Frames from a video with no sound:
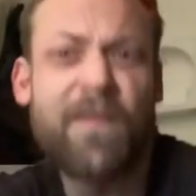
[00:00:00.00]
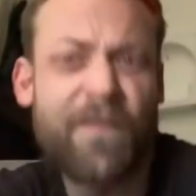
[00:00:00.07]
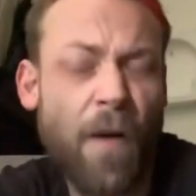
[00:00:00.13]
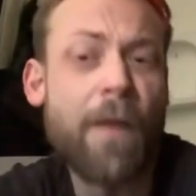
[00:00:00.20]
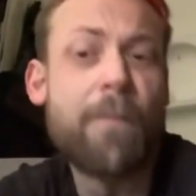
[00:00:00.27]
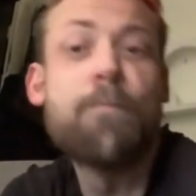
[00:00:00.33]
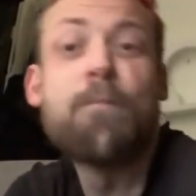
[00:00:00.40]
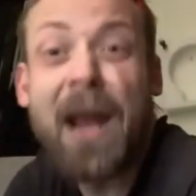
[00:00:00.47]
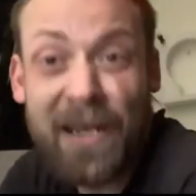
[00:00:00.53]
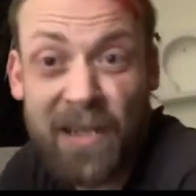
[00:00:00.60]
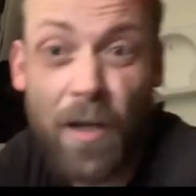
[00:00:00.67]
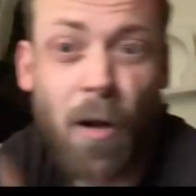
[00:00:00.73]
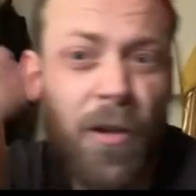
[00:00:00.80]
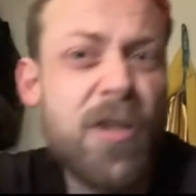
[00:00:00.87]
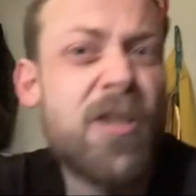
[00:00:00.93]
to find
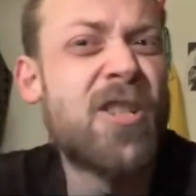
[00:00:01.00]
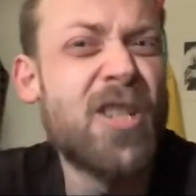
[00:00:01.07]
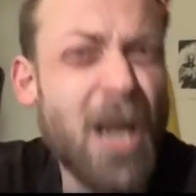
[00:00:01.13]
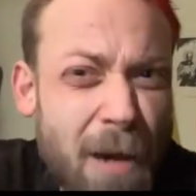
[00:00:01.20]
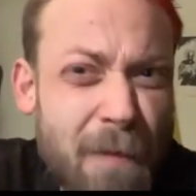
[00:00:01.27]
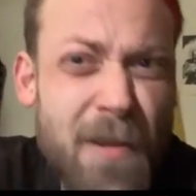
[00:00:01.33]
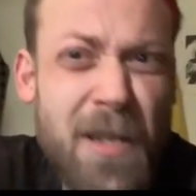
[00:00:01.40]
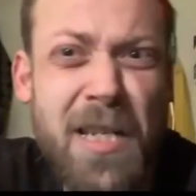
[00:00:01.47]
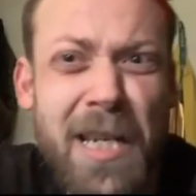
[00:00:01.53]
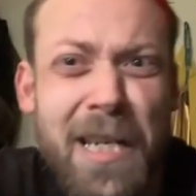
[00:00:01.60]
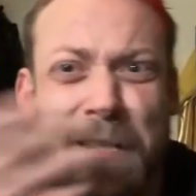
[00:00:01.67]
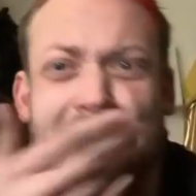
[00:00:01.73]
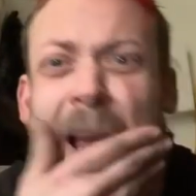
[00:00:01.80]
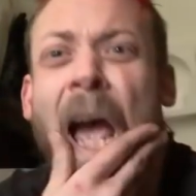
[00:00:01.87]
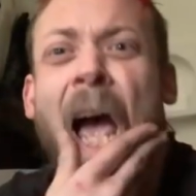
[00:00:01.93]
massage
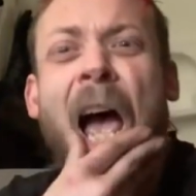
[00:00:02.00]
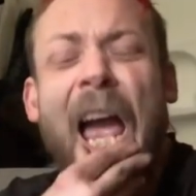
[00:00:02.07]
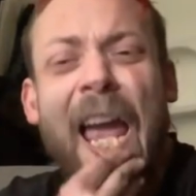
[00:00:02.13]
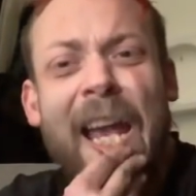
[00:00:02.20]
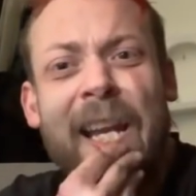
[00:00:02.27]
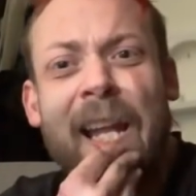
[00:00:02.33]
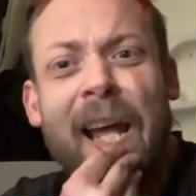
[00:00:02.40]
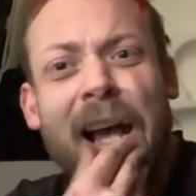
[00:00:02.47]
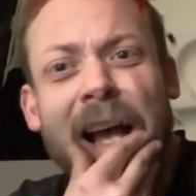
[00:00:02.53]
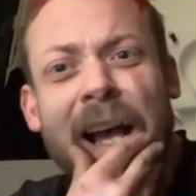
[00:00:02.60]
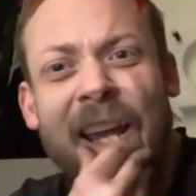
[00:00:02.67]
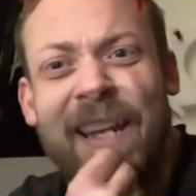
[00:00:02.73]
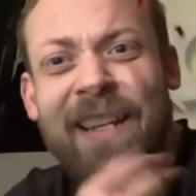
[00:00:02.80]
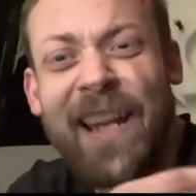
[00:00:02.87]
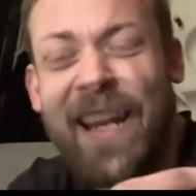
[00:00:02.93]
services
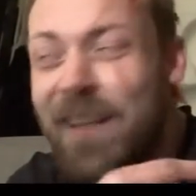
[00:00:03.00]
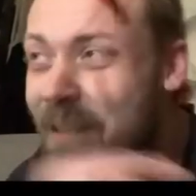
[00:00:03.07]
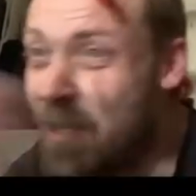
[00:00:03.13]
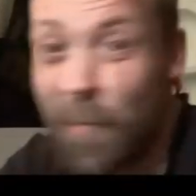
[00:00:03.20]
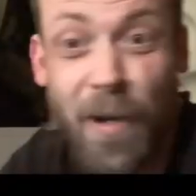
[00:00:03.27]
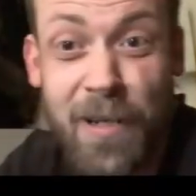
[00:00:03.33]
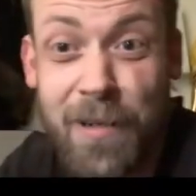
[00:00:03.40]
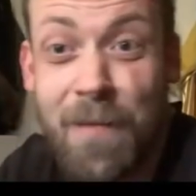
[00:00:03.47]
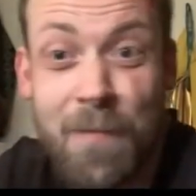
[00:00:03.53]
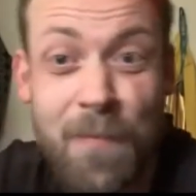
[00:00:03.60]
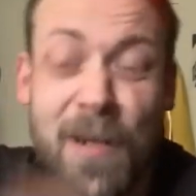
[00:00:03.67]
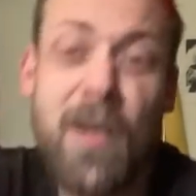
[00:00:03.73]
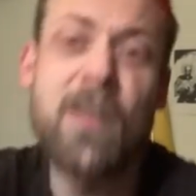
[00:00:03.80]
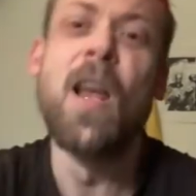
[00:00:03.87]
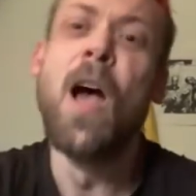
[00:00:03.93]
in Swindon,
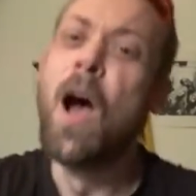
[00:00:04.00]
because